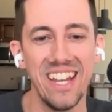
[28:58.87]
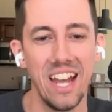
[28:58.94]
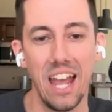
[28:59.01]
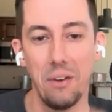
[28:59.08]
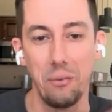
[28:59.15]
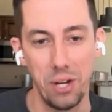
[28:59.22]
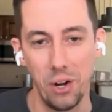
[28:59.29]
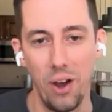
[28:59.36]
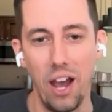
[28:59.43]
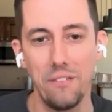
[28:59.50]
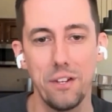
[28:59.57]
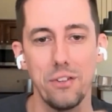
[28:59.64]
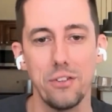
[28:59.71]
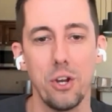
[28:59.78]
And we don't
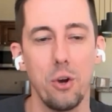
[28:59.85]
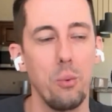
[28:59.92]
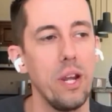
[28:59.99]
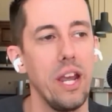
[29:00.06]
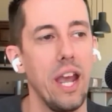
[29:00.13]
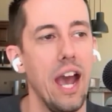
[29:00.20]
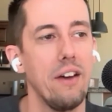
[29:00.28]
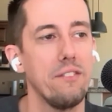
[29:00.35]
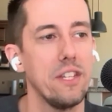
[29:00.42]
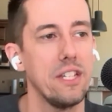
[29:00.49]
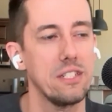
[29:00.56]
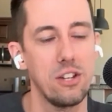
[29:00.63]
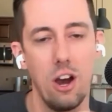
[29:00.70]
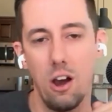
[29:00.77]
have to. So we have
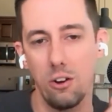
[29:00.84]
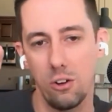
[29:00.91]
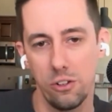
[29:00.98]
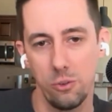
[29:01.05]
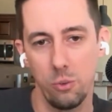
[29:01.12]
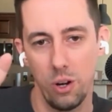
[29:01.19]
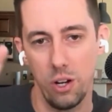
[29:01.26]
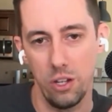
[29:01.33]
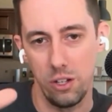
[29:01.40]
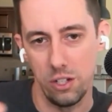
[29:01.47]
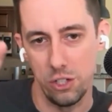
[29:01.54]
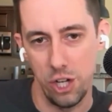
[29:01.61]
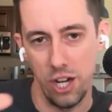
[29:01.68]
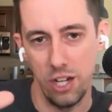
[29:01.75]
these toggles where you
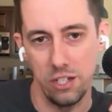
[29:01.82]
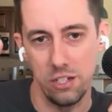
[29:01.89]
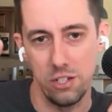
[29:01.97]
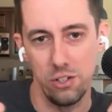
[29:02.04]
can change it